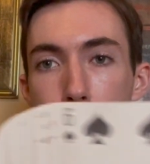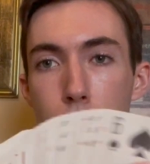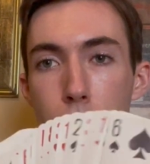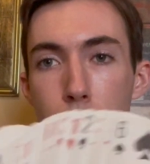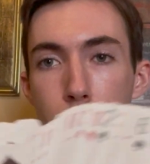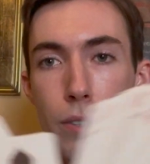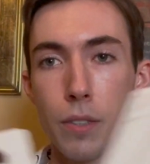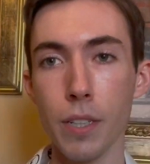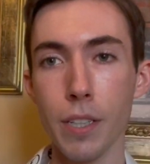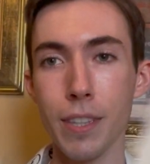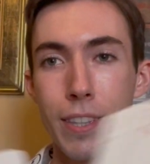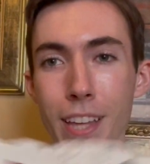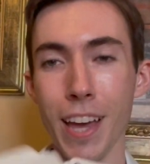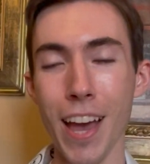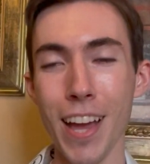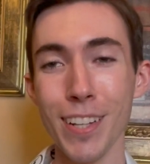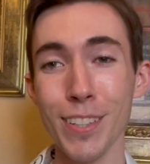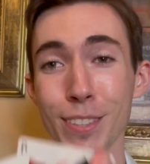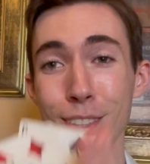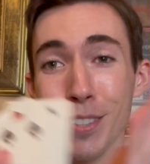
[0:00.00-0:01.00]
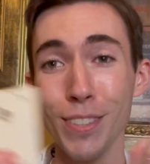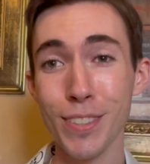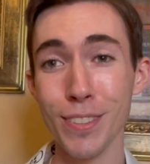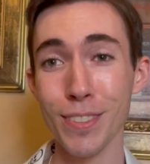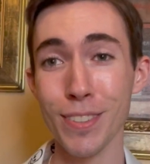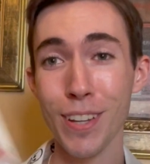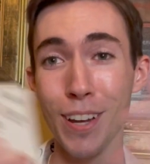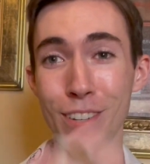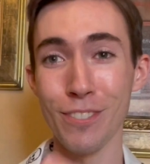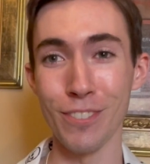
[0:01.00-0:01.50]
Looks like that.
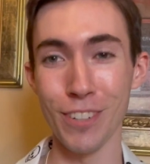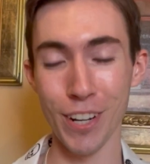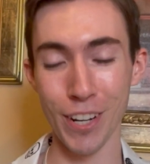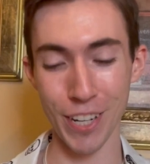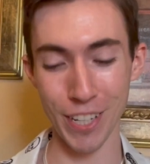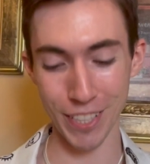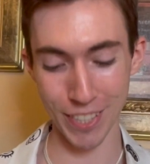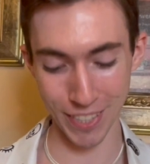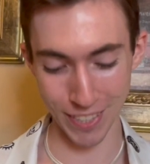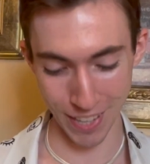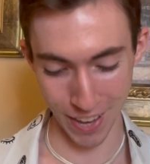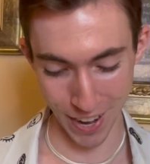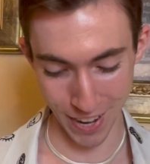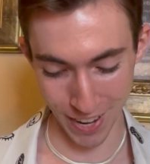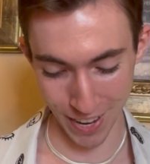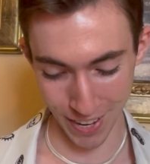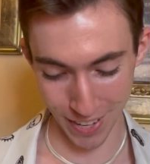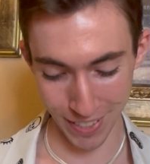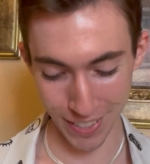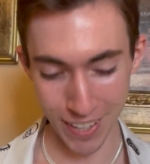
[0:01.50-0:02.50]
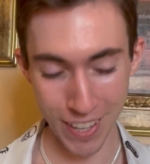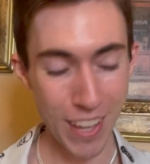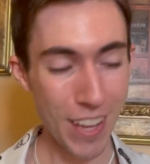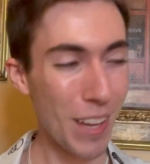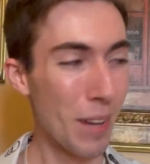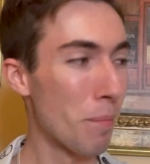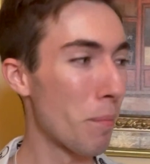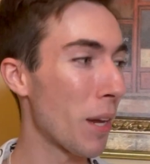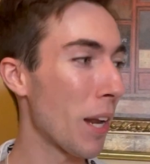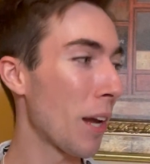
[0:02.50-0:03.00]
Not very exciting,
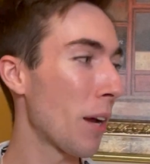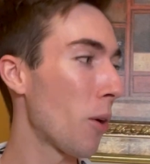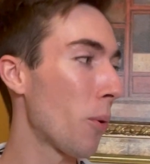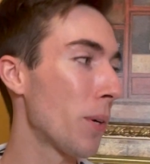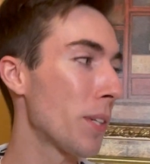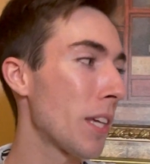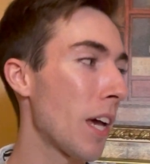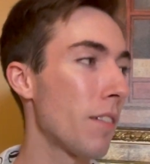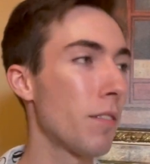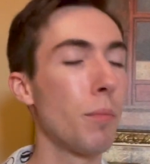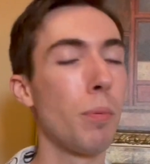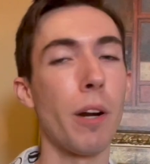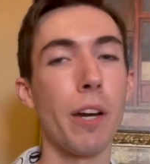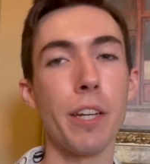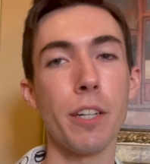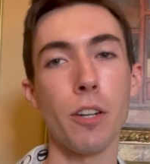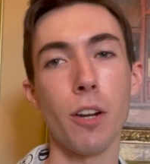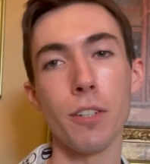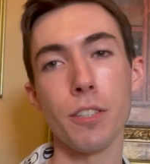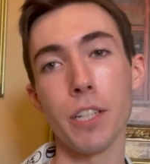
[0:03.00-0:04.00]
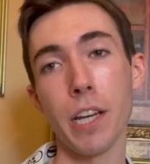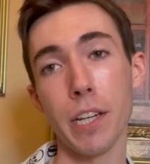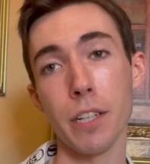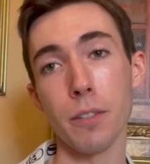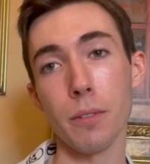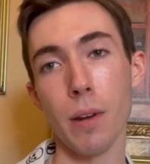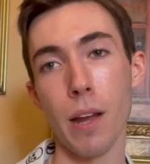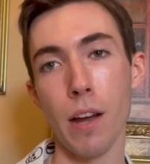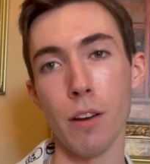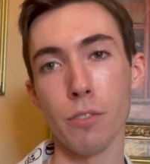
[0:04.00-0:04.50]
but I always have a playing card deck
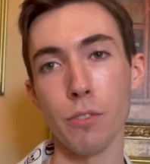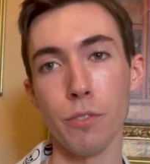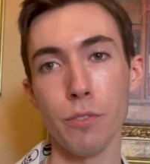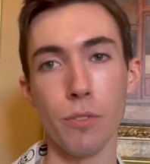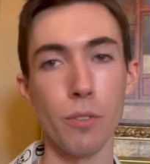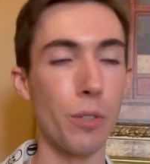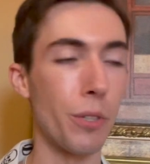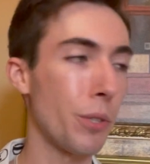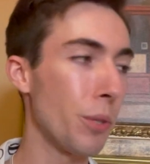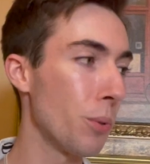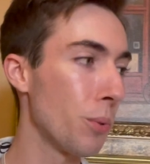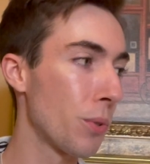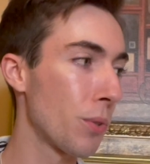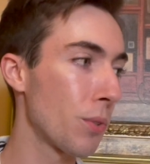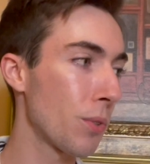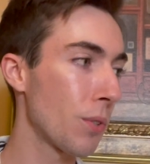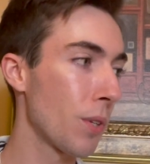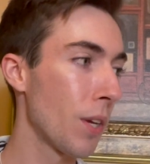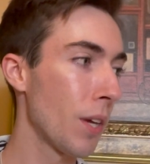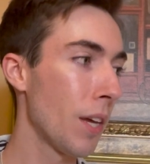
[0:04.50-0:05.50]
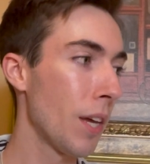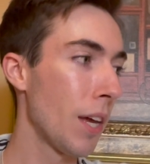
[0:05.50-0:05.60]
around for use.